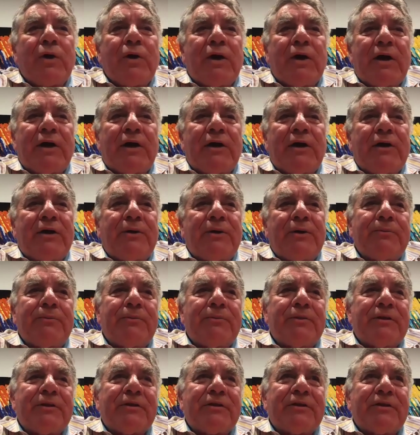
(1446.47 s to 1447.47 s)

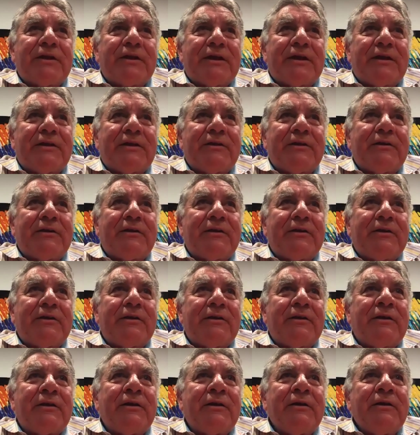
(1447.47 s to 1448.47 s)

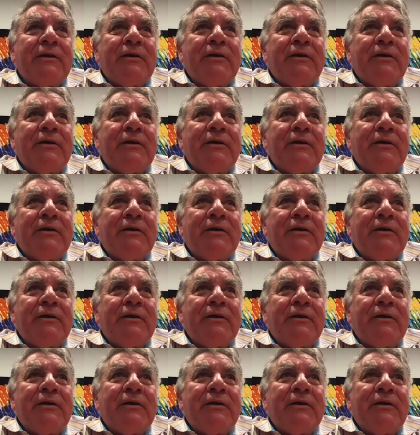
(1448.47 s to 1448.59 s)
then